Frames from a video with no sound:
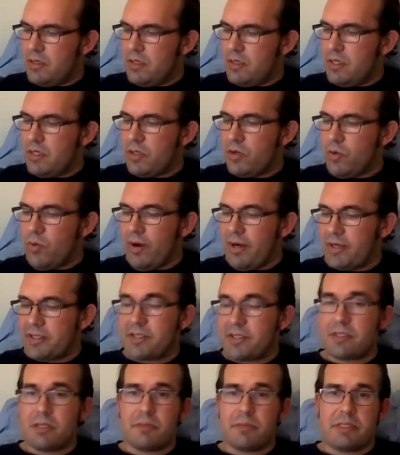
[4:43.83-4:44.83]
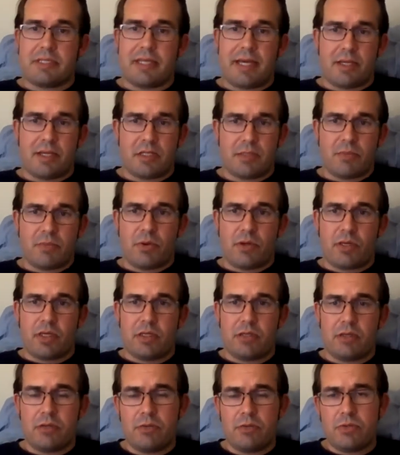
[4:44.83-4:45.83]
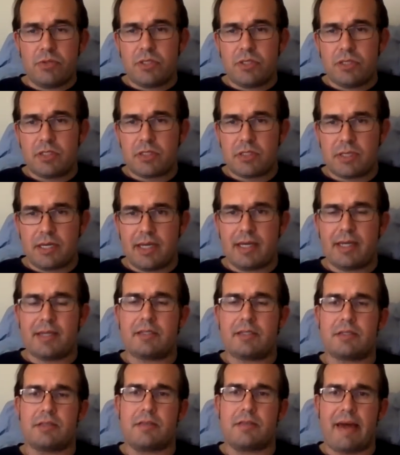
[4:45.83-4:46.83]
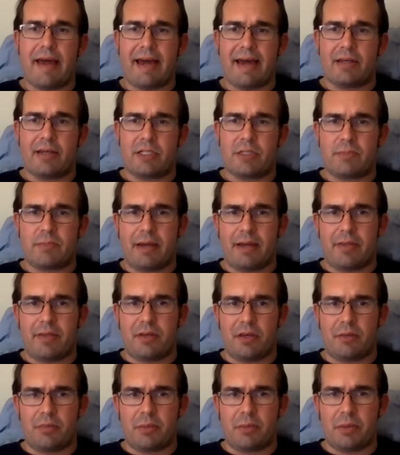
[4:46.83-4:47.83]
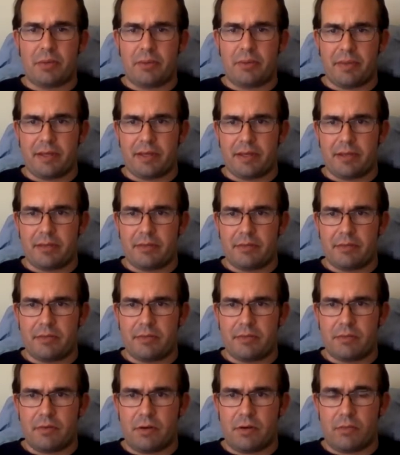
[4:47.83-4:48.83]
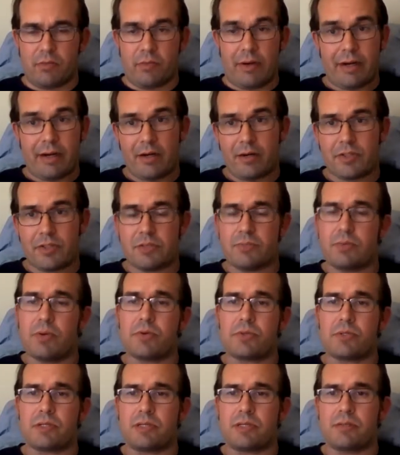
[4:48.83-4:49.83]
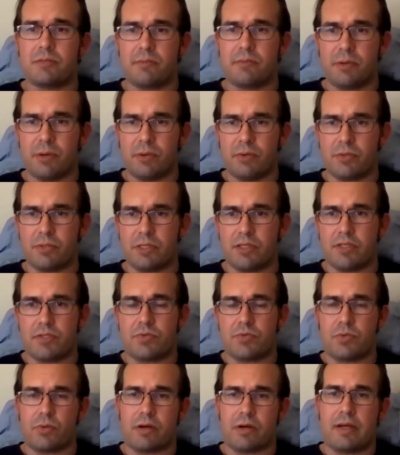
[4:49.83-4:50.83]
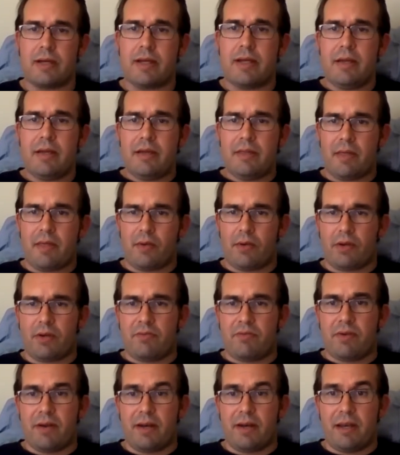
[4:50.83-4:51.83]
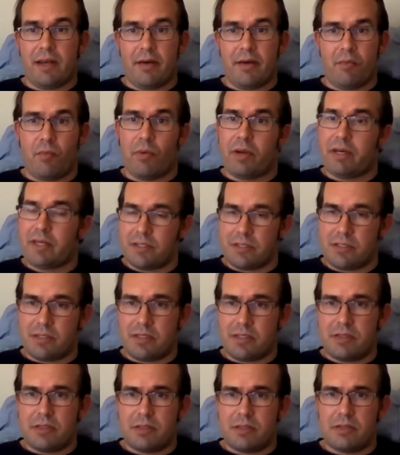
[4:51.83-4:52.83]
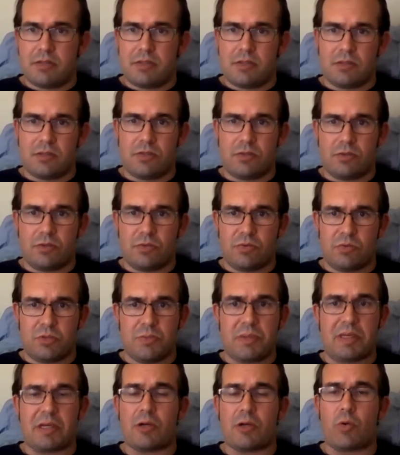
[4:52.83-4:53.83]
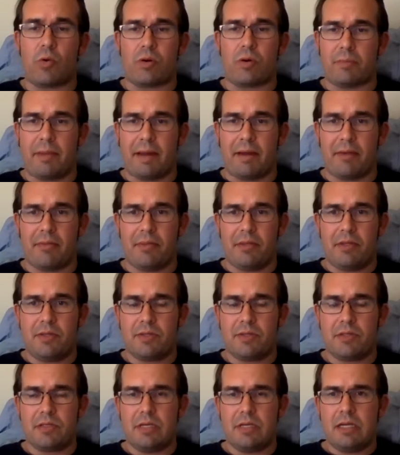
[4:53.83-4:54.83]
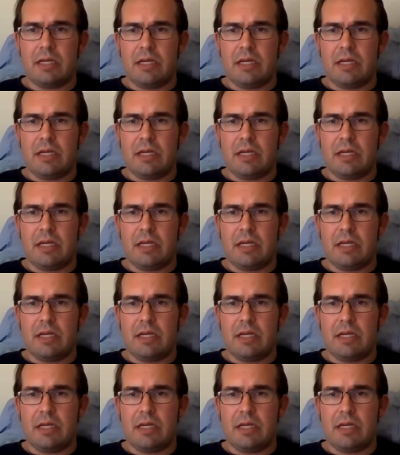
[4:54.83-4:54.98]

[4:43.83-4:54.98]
He questions some of the testimony used in this case, that despite the number of people that on record supposedly opposed this, or that they couldn't find enough witnesses to speak in court about this.